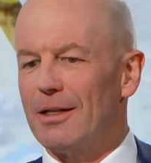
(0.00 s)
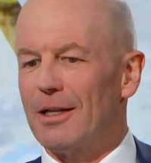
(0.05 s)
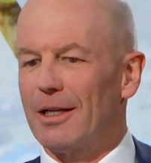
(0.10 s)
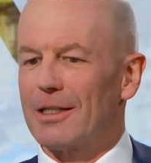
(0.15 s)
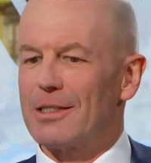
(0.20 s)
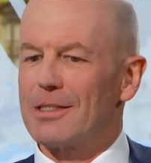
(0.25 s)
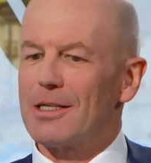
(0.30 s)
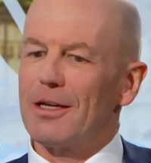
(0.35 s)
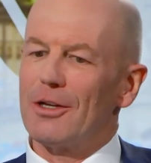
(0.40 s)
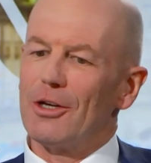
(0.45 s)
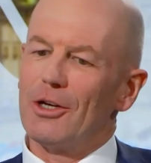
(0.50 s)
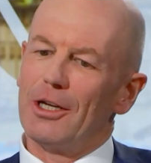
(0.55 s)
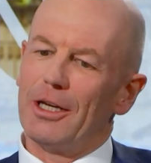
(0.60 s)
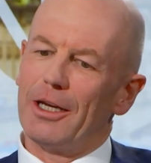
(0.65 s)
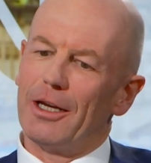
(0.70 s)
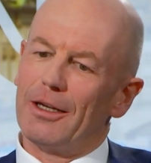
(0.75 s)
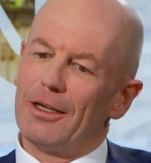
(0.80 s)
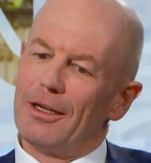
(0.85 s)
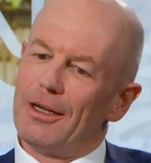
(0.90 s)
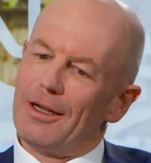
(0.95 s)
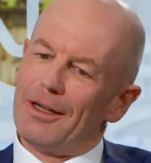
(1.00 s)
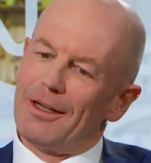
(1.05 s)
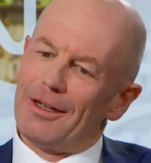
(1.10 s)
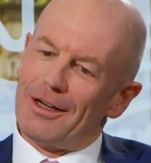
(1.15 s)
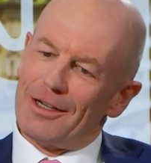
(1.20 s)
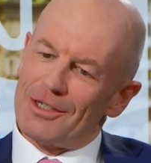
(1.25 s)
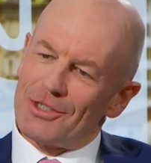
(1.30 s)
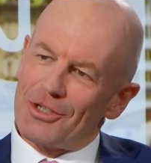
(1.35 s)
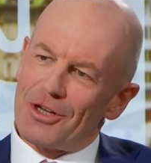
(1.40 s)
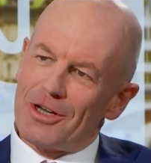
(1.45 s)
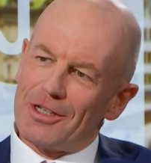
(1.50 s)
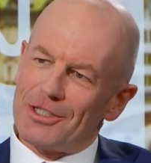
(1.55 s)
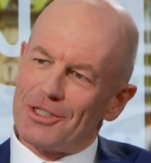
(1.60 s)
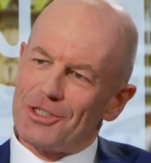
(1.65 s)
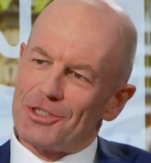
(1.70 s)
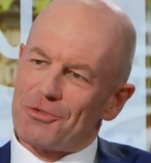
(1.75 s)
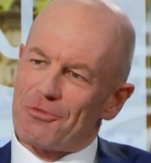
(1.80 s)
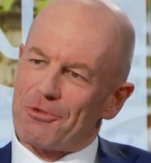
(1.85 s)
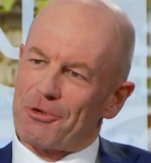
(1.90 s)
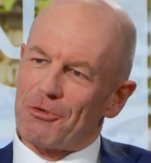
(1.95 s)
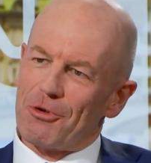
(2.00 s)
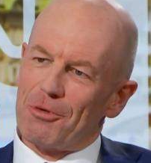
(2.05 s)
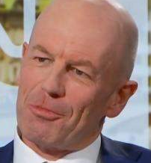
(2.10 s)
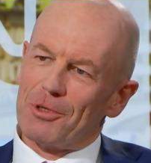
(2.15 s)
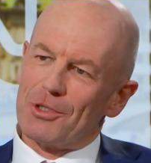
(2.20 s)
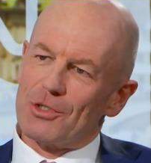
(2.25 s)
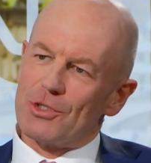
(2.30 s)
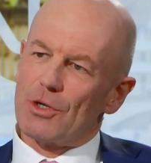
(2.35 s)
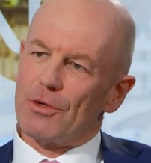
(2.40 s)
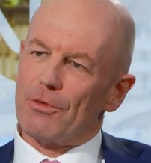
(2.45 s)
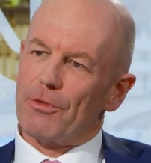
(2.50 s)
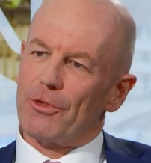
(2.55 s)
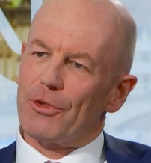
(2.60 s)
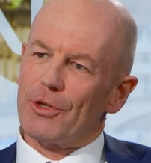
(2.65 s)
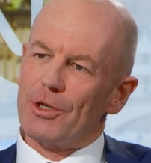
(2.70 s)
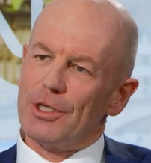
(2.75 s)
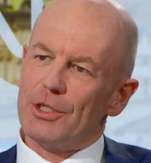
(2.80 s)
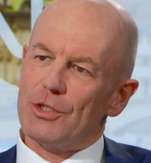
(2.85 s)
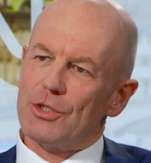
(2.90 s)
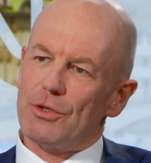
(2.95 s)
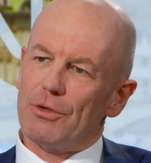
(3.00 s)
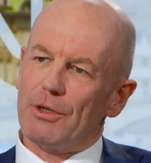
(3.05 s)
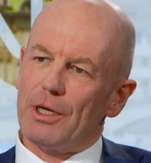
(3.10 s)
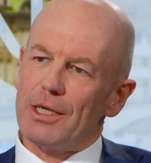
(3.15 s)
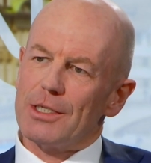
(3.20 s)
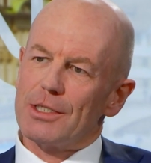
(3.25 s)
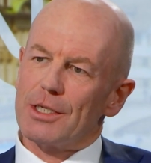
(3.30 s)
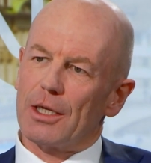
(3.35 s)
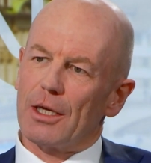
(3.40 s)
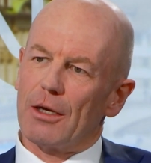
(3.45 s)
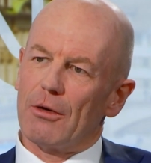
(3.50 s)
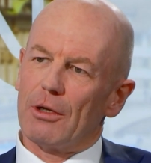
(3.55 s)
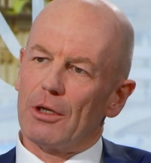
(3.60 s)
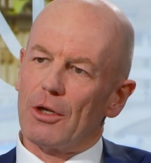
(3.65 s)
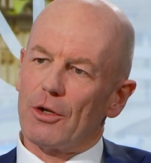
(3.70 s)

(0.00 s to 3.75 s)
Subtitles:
like I said earlier, I started as a recruitment consultant 32 years ago.